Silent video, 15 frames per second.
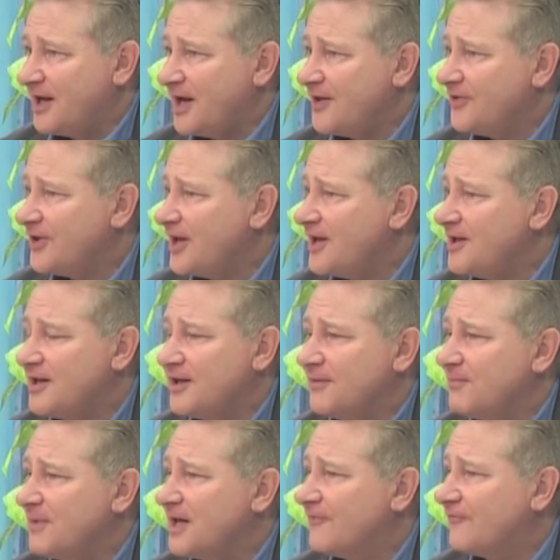And they
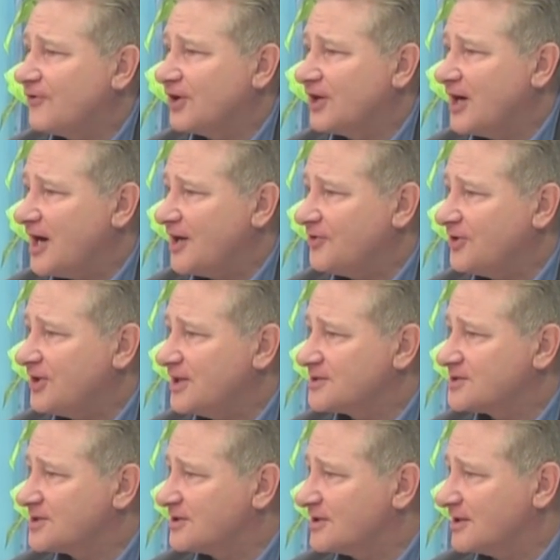may have forgotten the
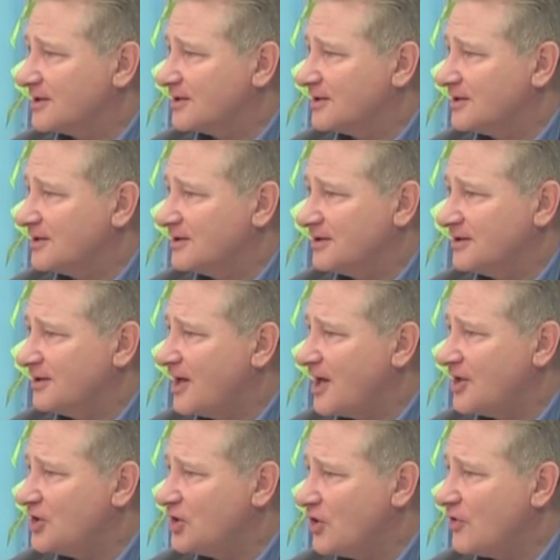incident,
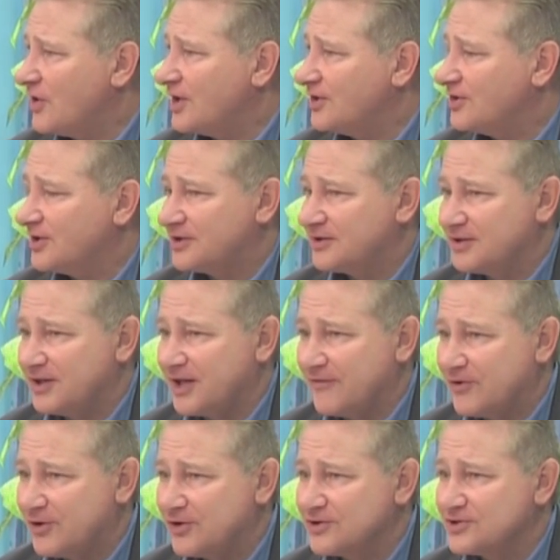not knowing that they have
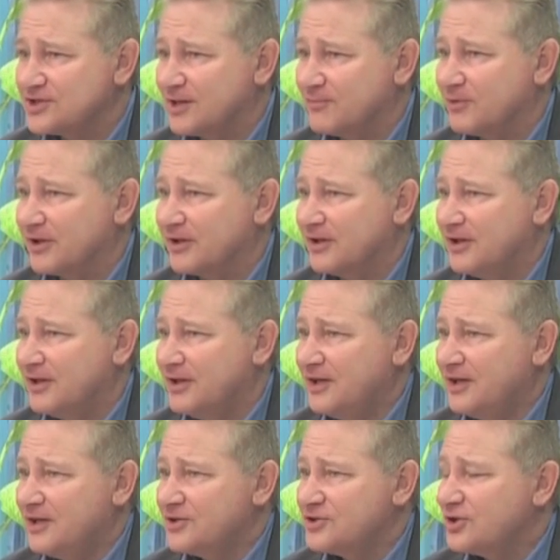hurt someone.
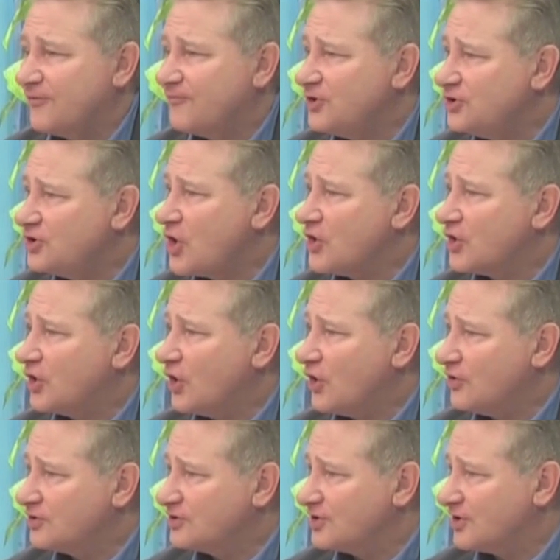So if you don't
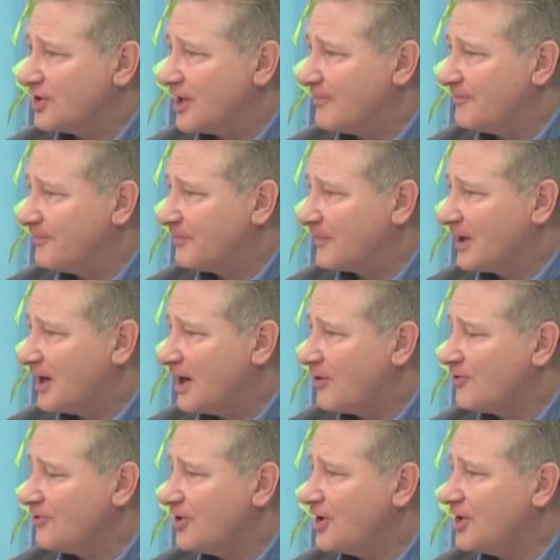go to them, how
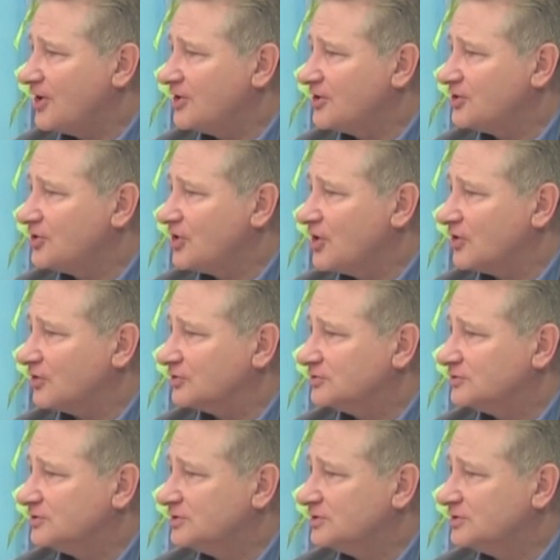are they going to know?